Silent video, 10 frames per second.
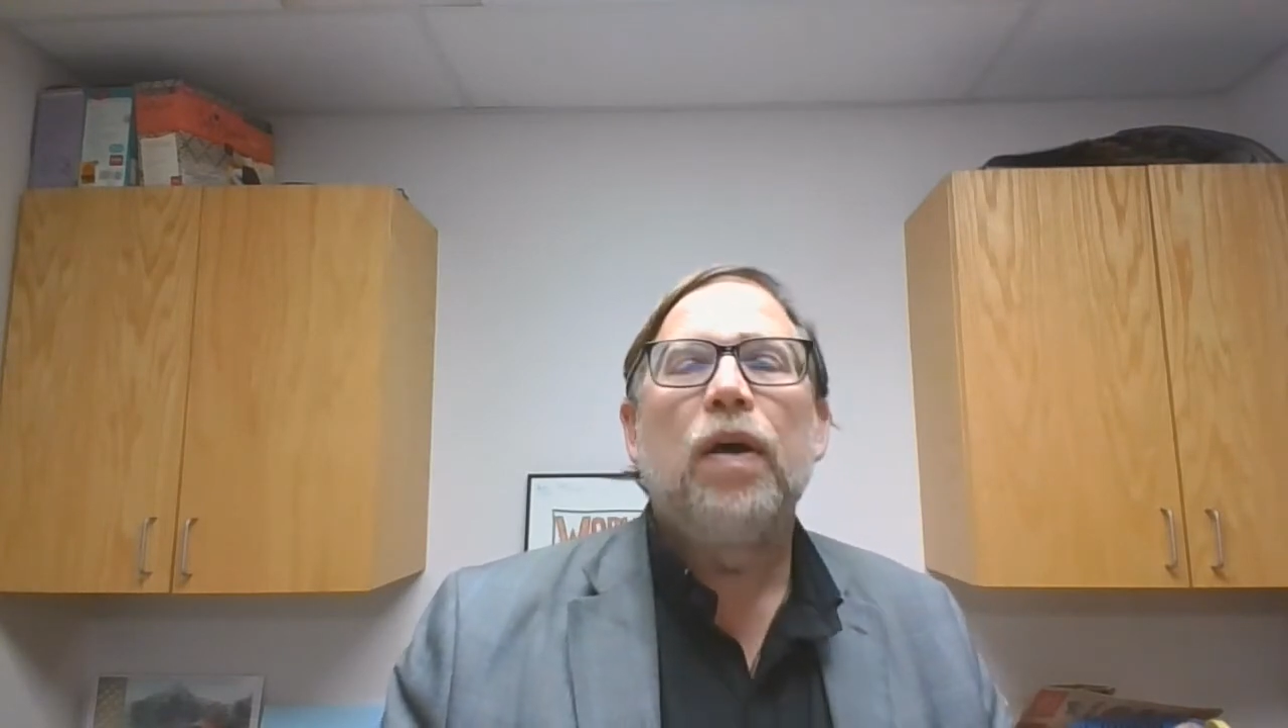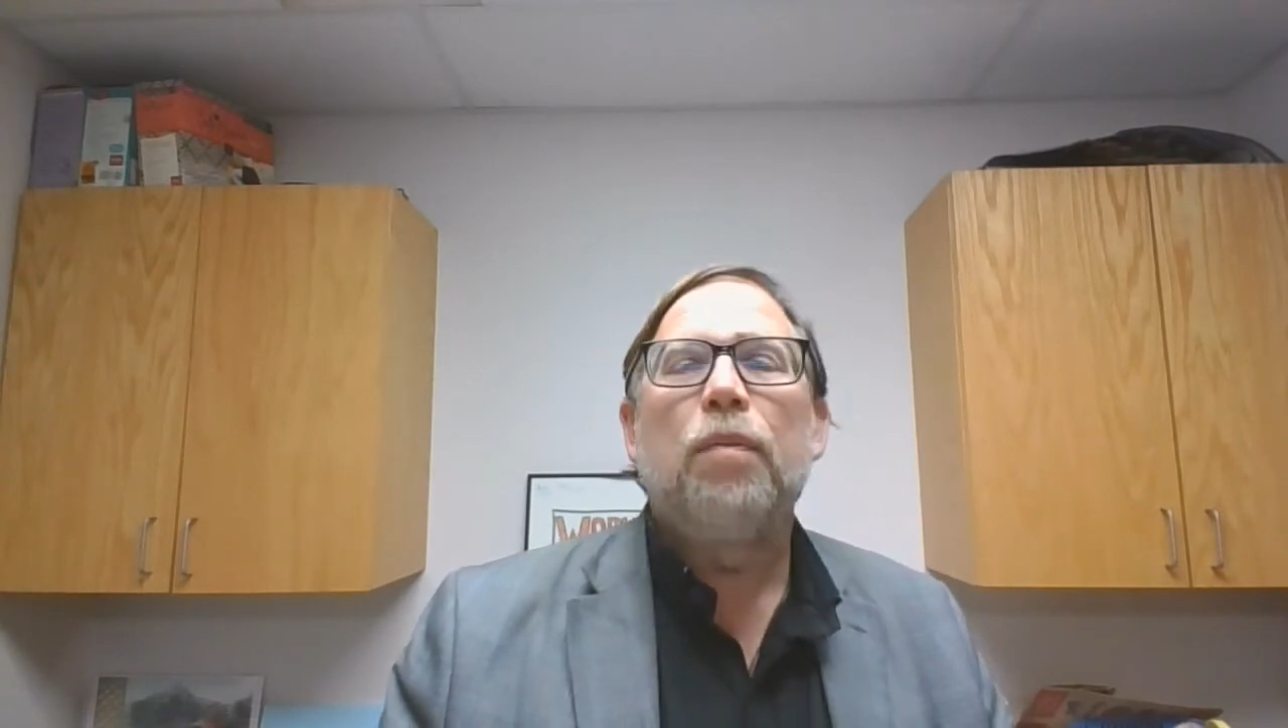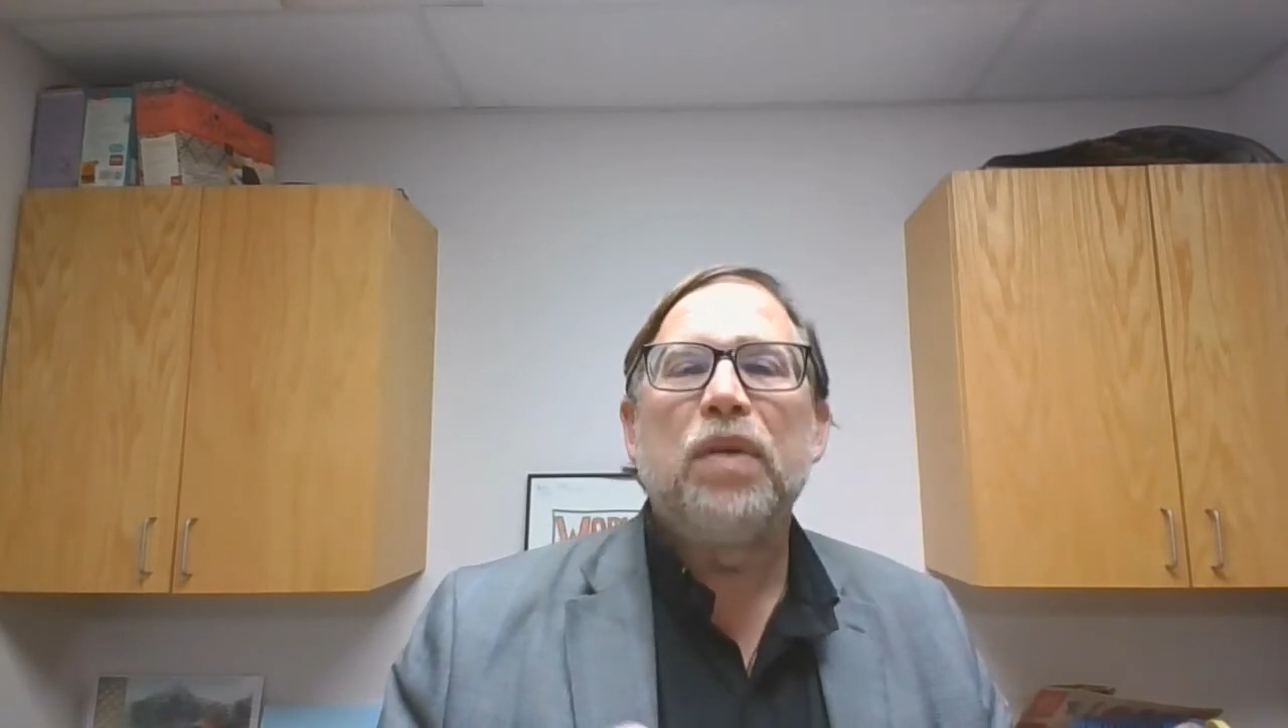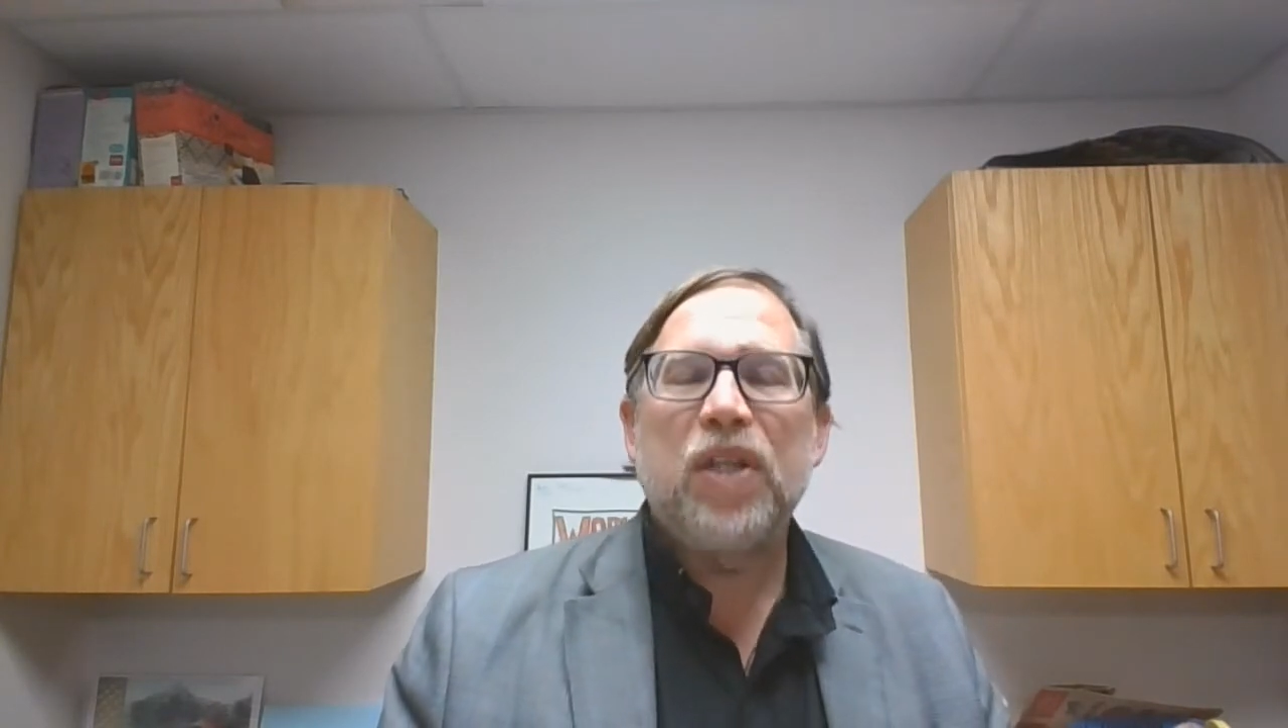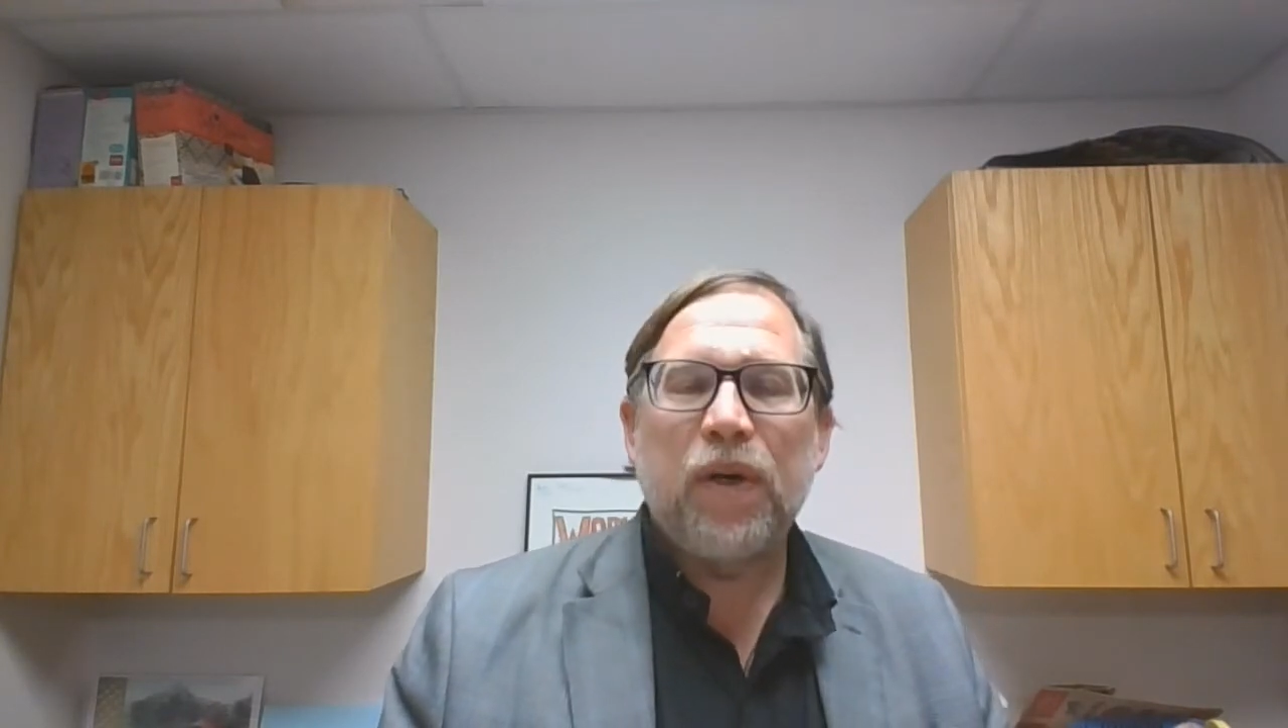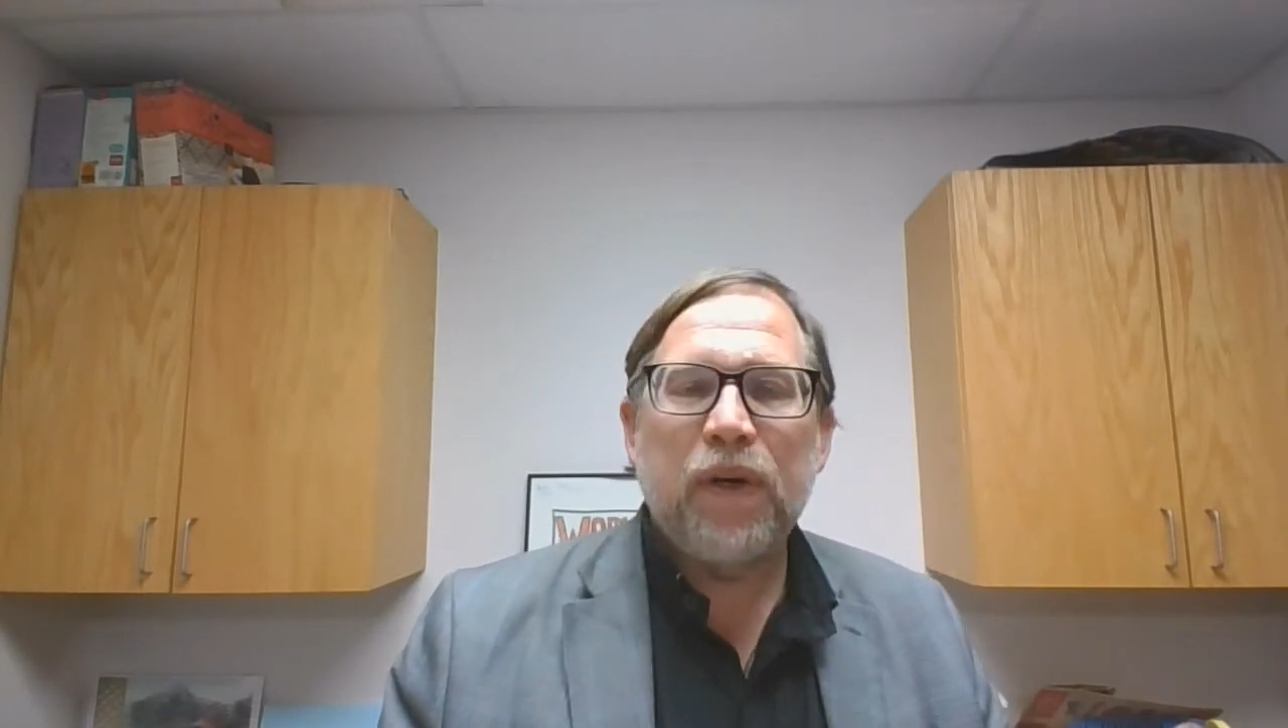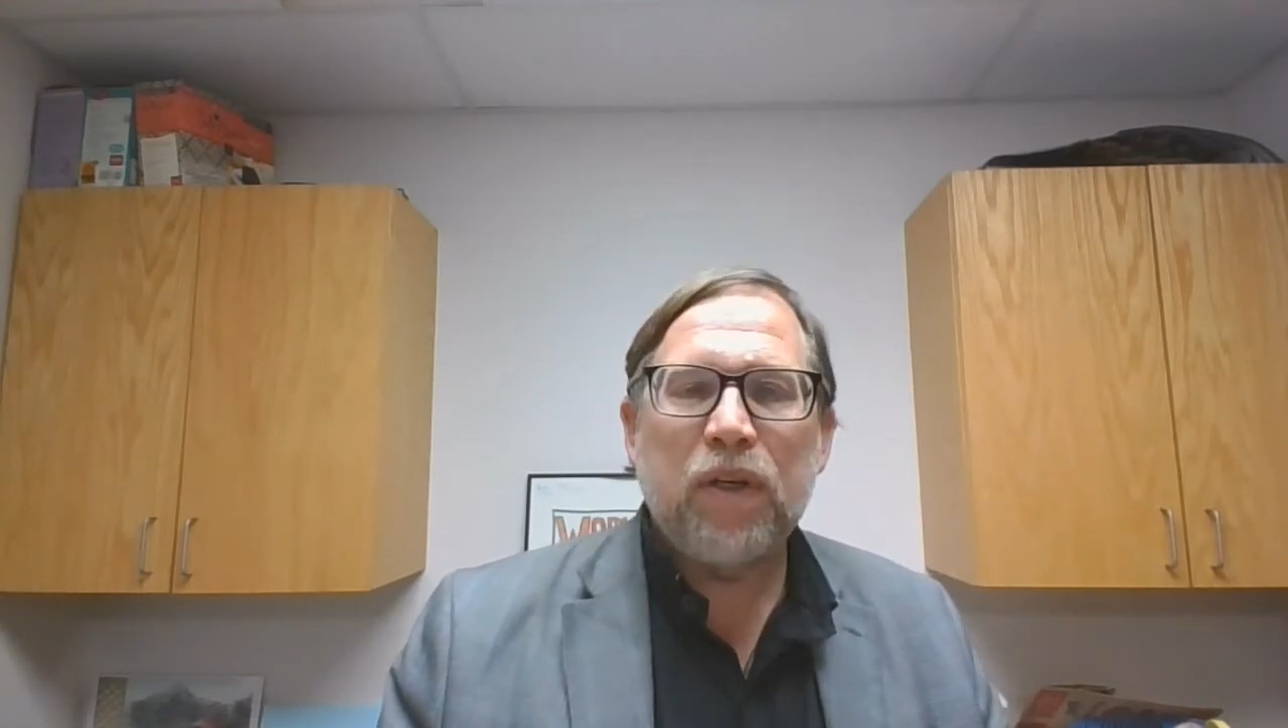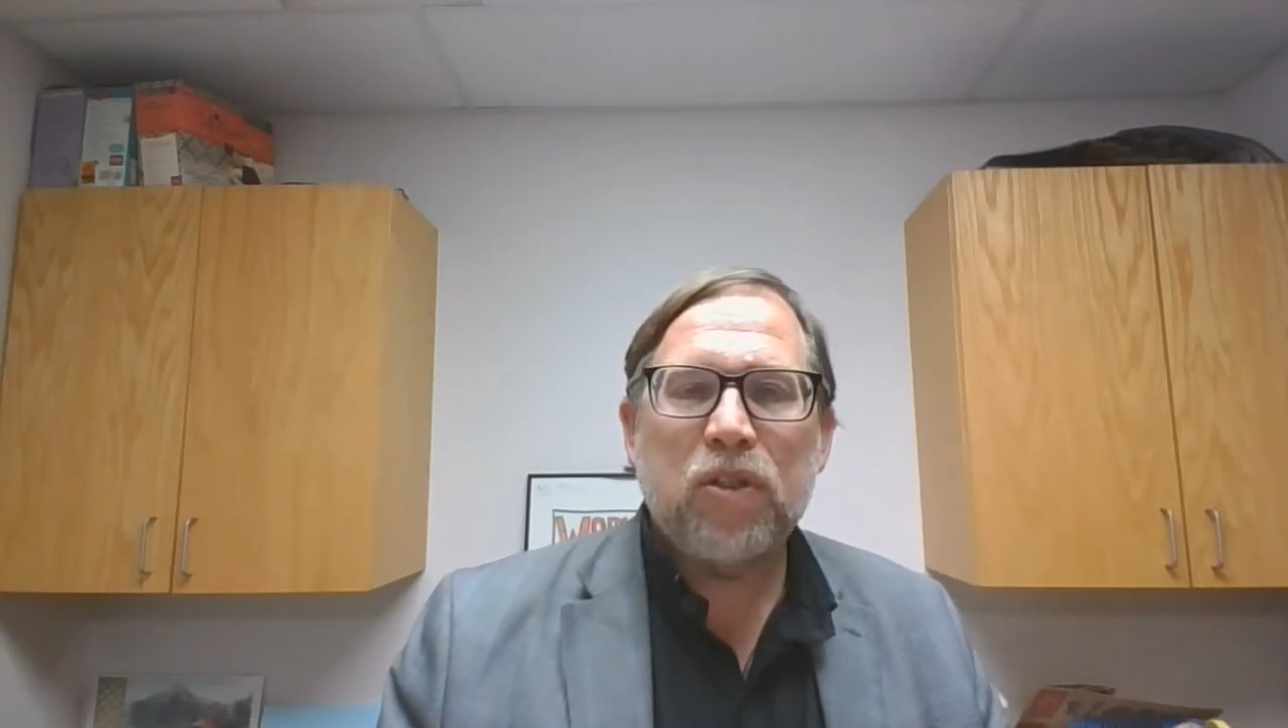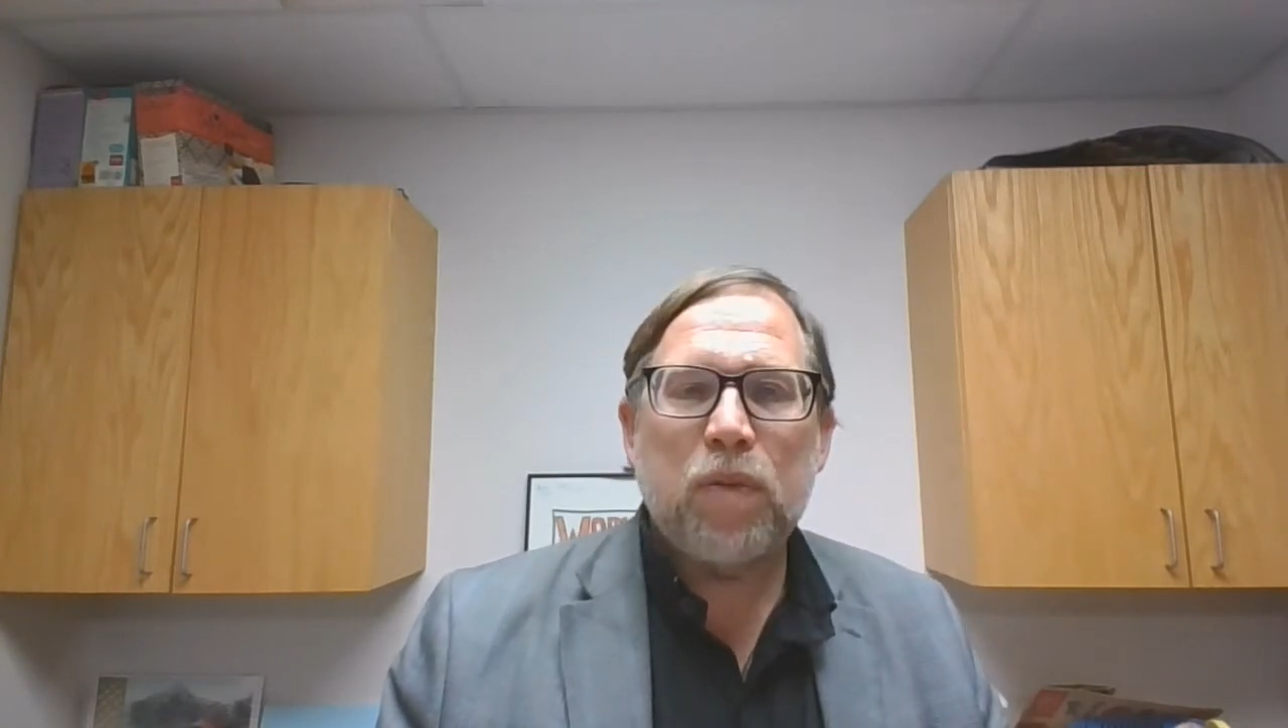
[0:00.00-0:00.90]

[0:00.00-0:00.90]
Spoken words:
materials